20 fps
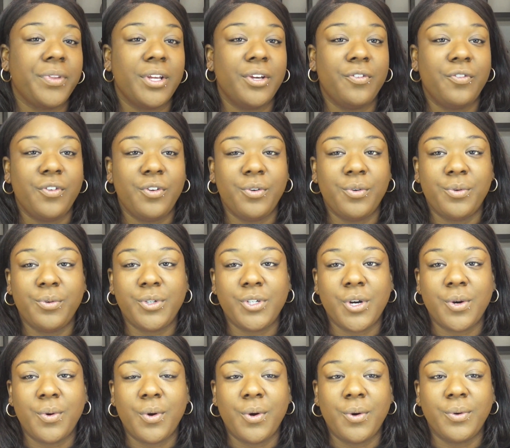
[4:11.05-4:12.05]
If you
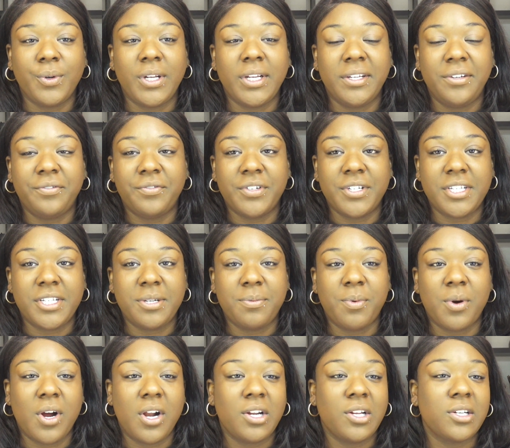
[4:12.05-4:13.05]
don't own any Fenty
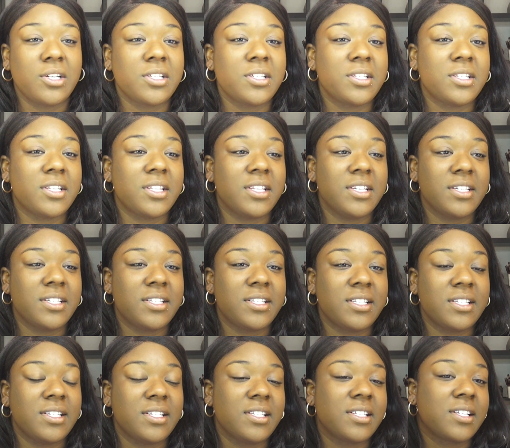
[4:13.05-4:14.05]
products,
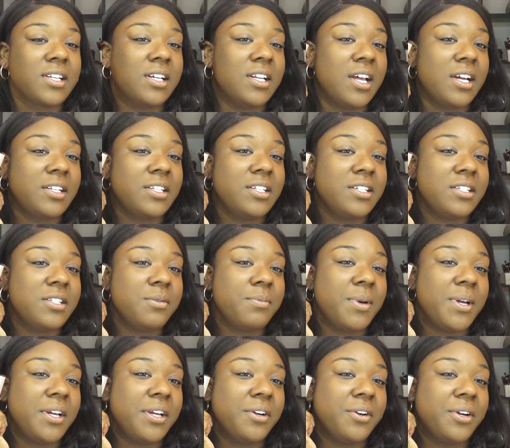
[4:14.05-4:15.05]
this is connecting to
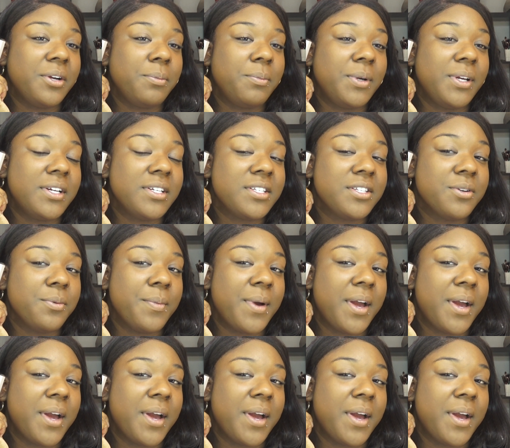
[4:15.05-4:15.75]
my earring because they're